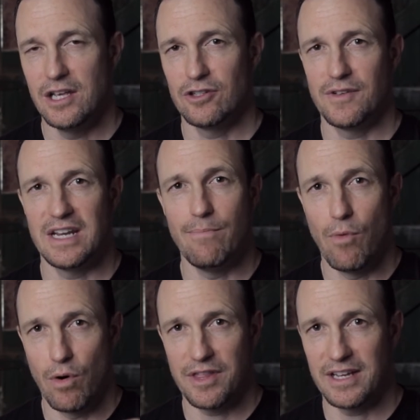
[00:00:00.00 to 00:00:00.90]
So if you need
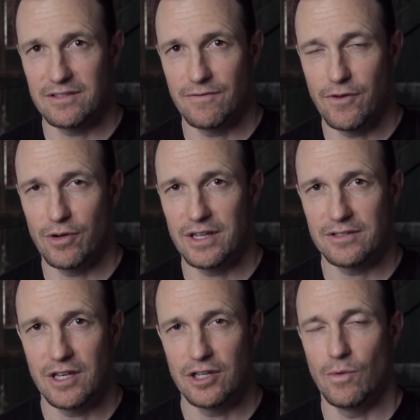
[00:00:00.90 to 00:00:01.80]
more things in
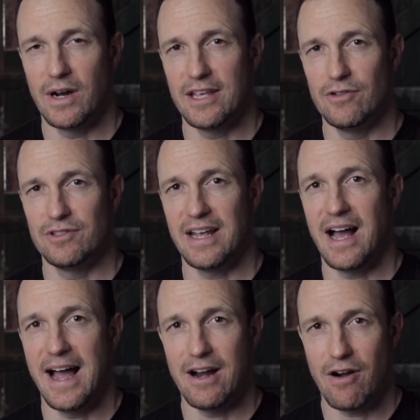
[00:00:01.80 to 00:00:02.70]
focus, you want to use a
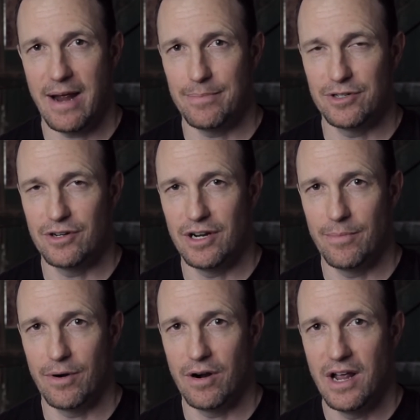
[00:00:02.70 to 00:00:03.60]
higher aperture
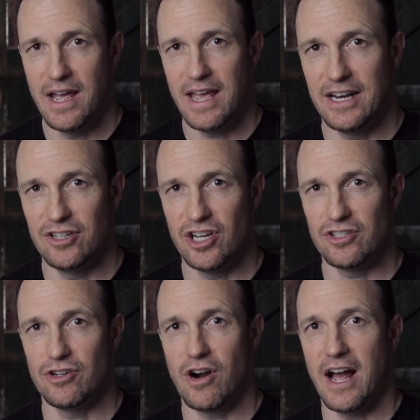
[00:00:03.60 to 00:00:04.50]
number and
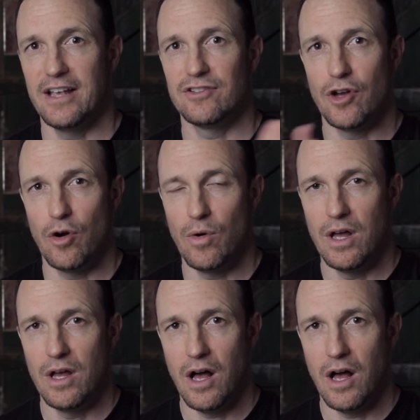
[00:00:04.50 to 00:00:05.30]
adjust your ISO